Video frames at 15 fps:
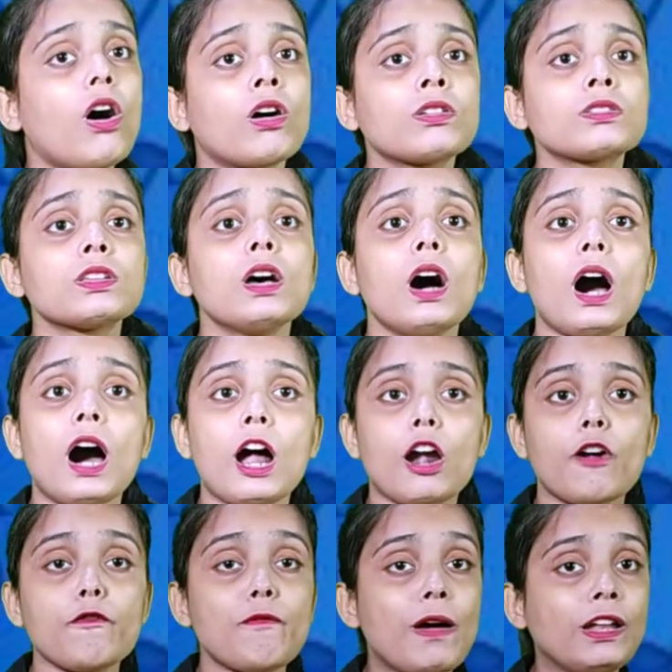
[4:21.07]
rocks
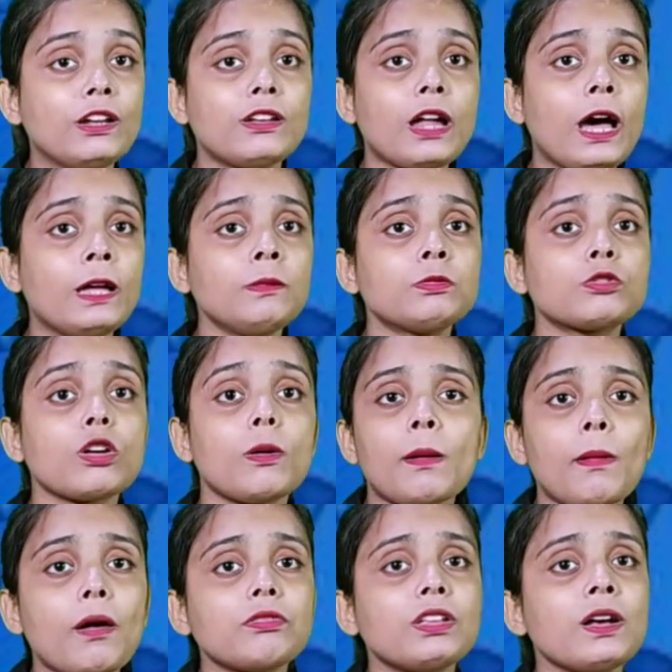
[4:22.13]
are of many types.
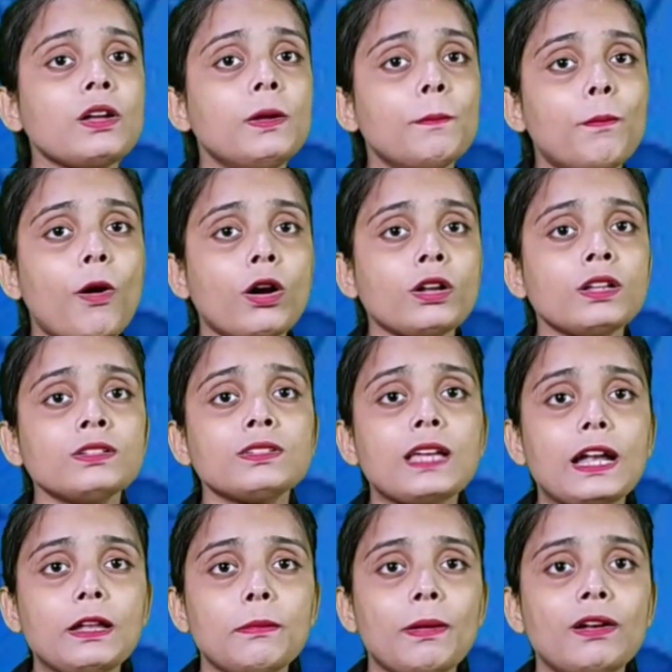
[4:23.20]
Some of the important
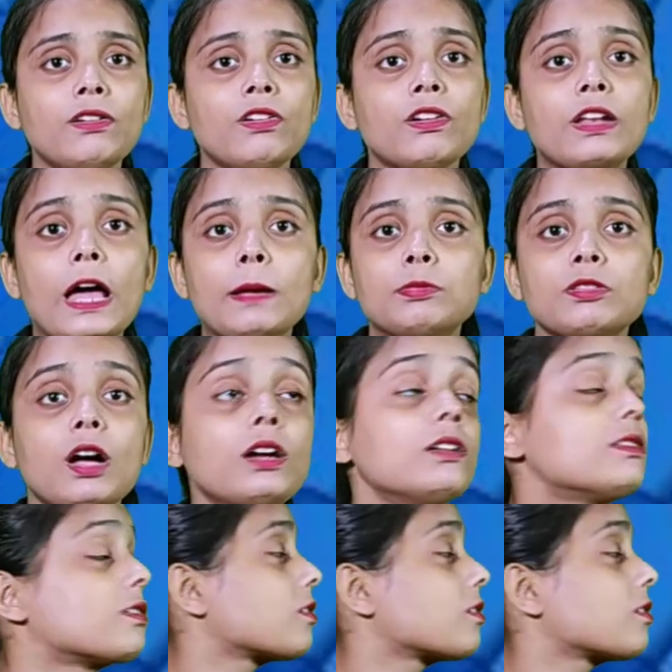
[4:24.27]
sedimentary types are